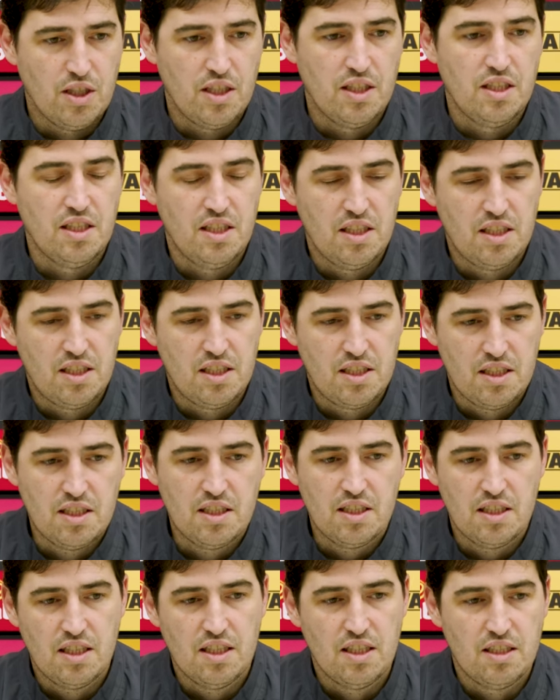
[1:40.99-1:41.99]
and he's
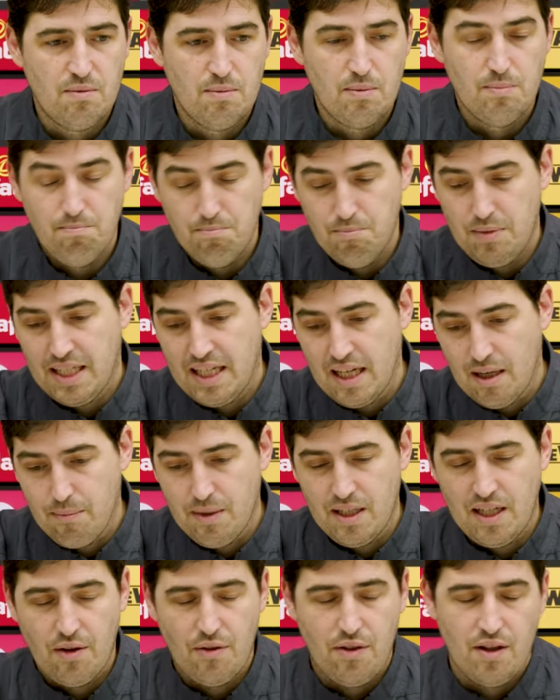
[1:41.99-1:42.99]
he's
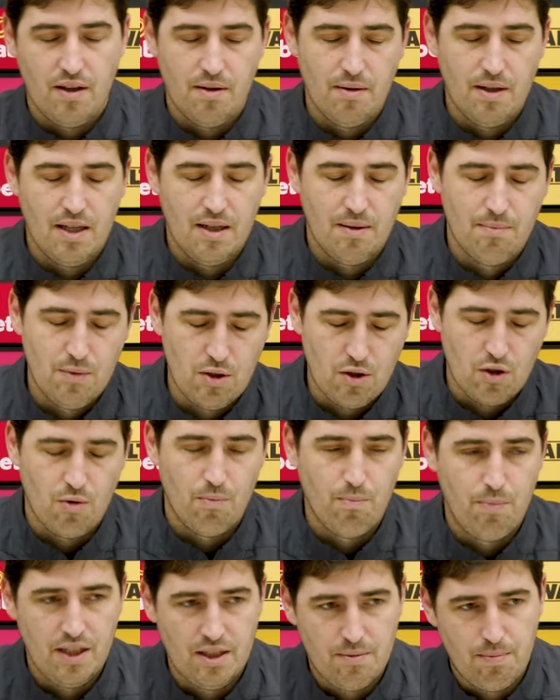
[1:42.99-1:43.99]
becoming, I think, a more
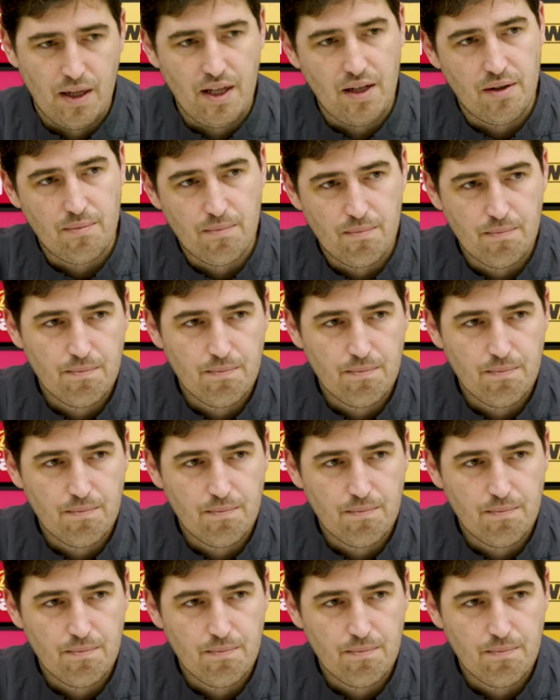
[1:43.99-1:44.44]
complete player.